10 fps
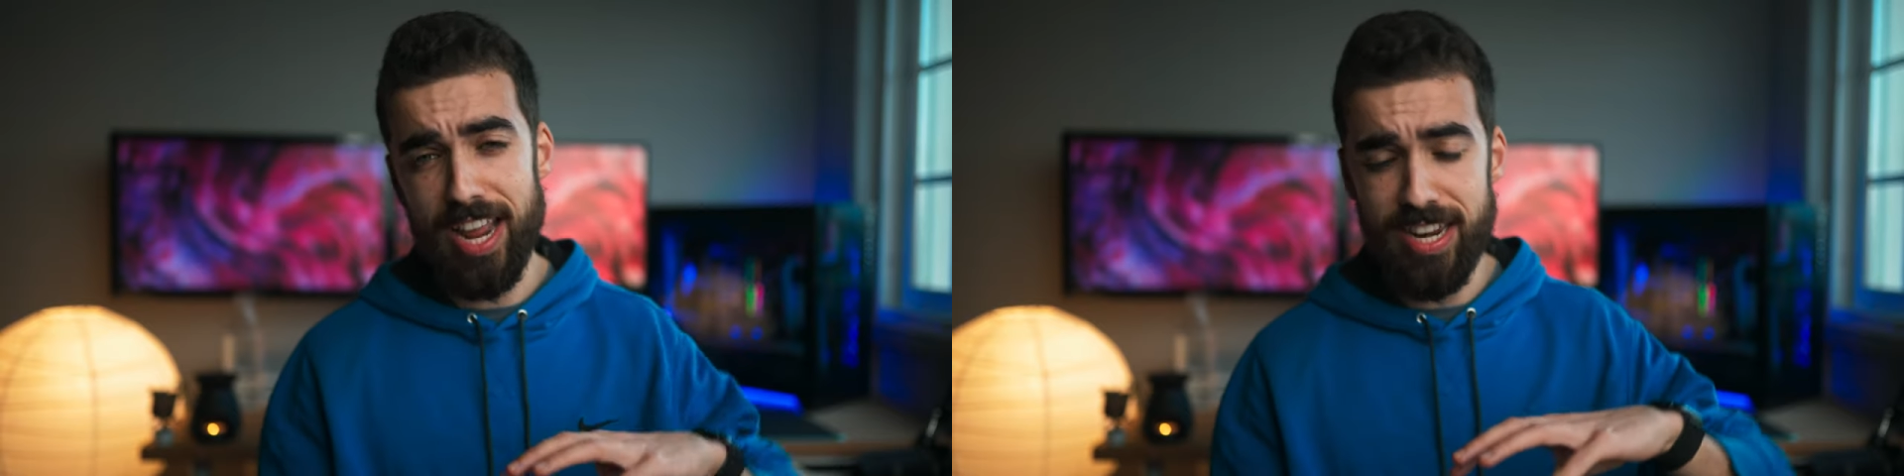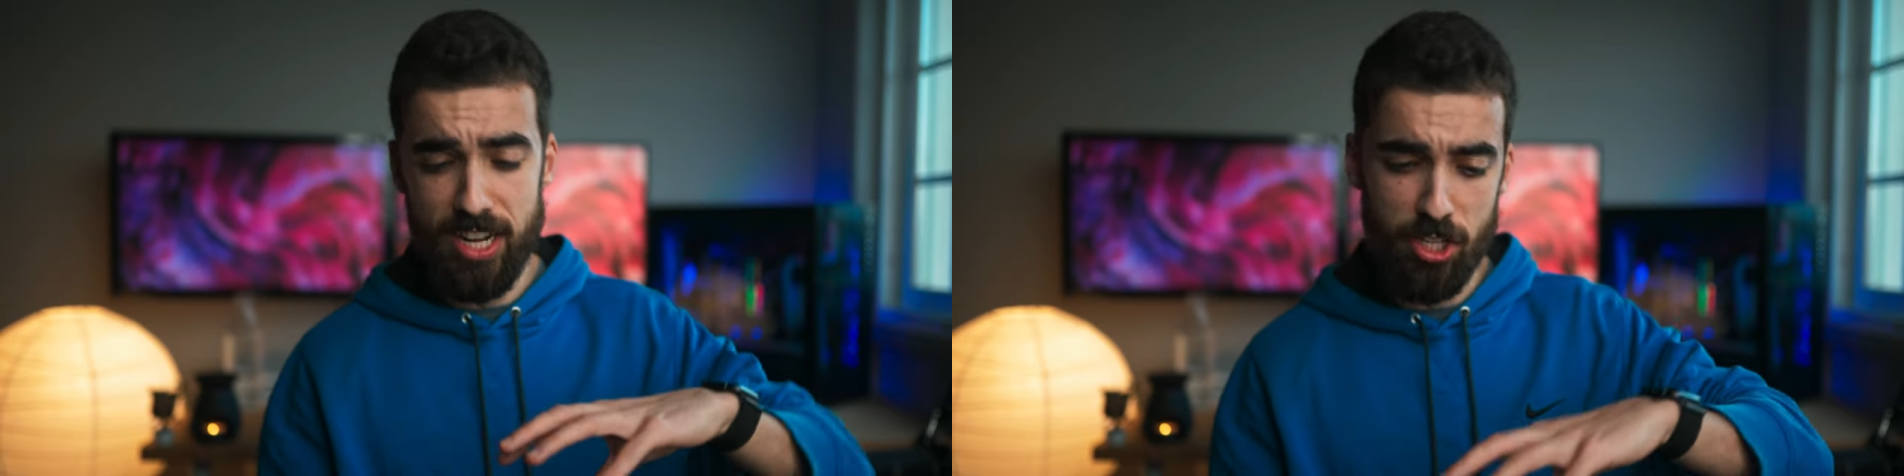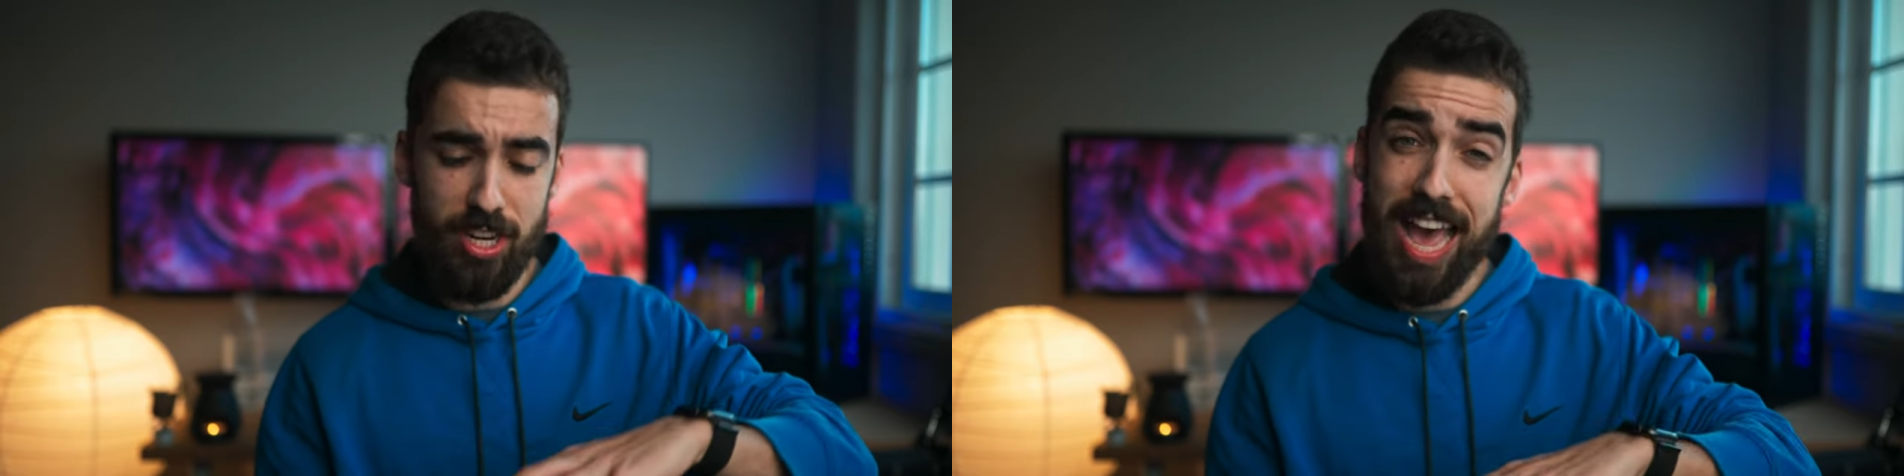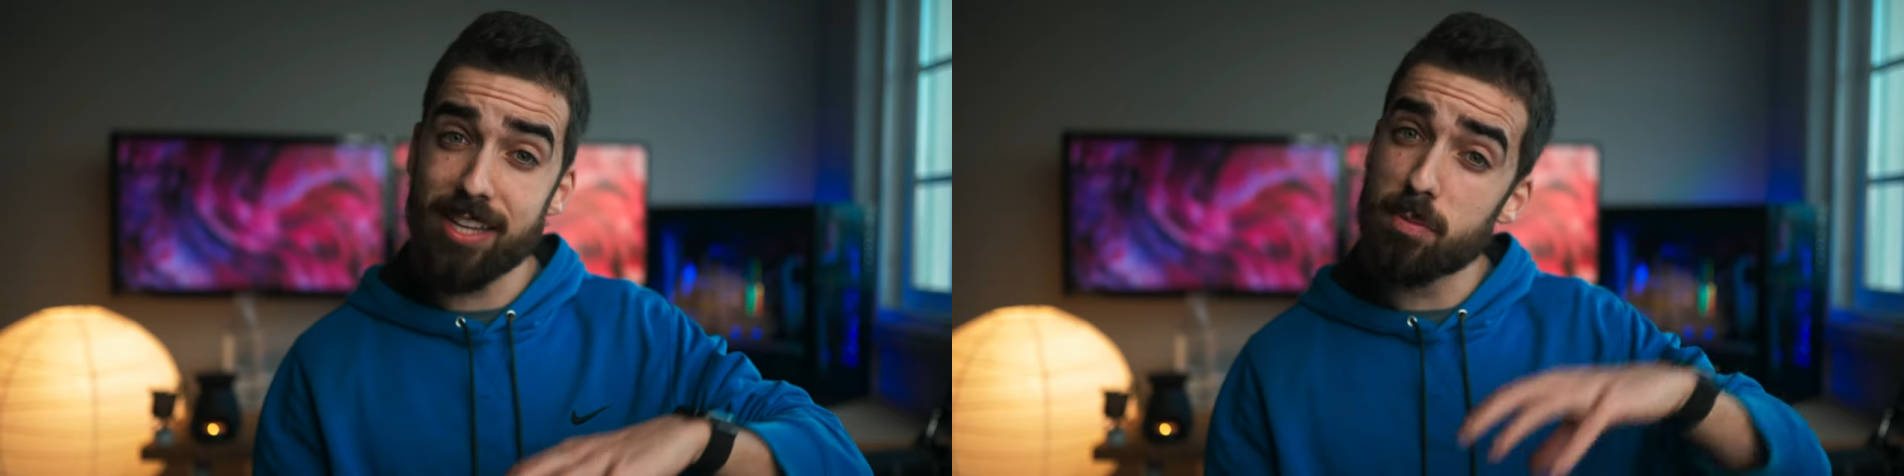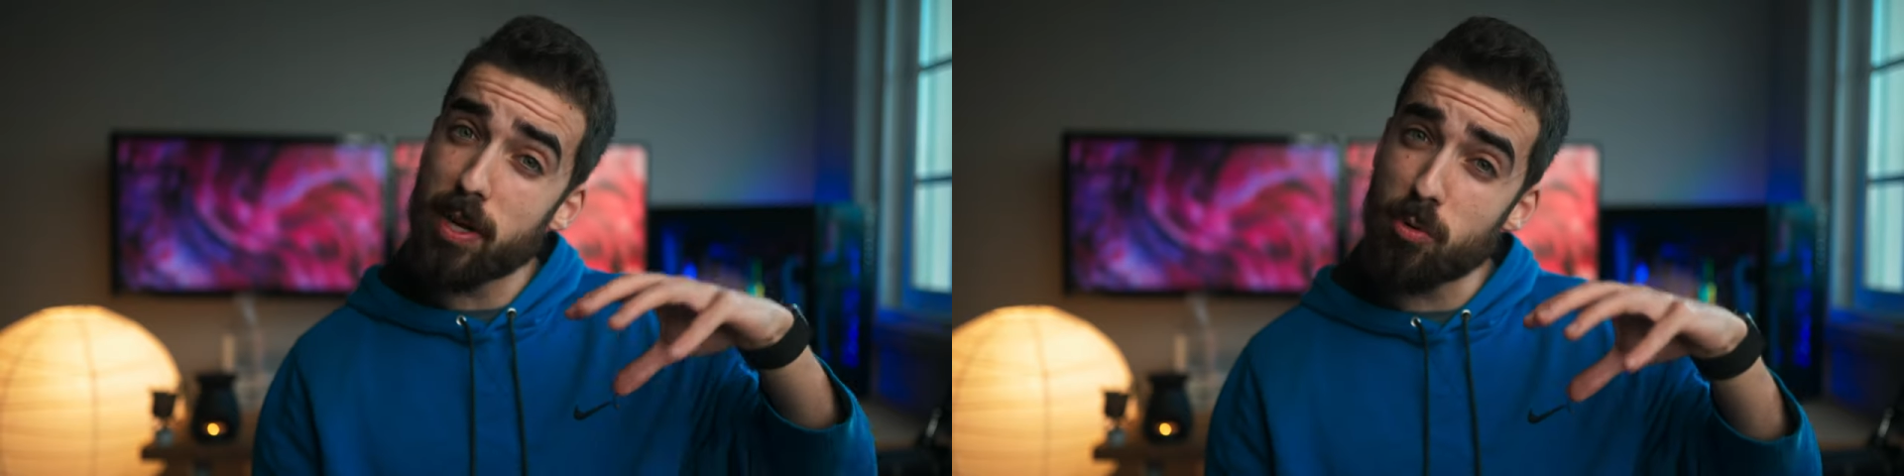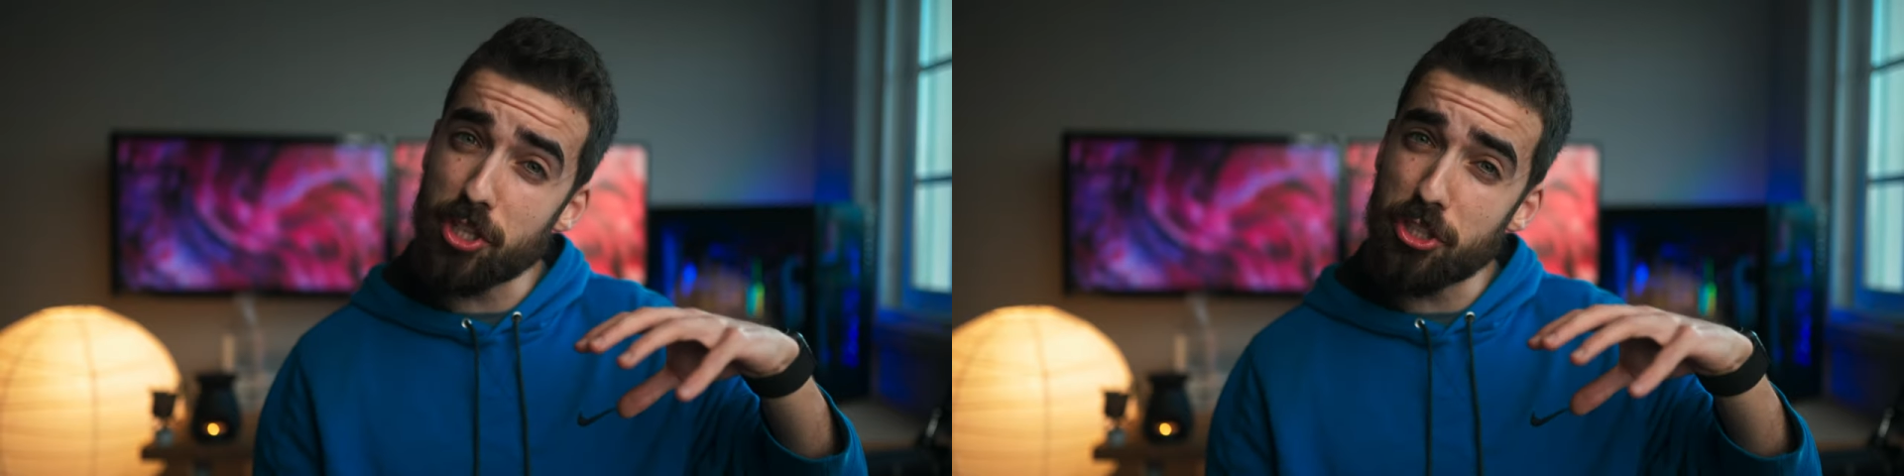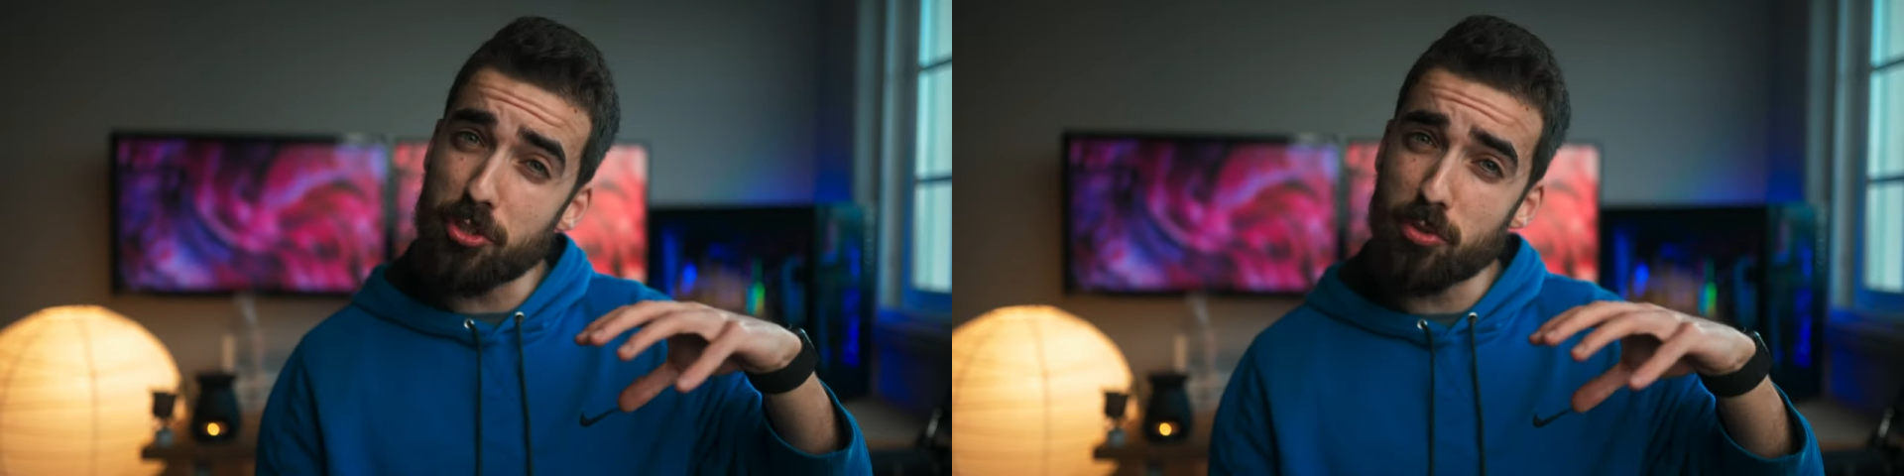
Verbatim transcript: and a good aspect ratio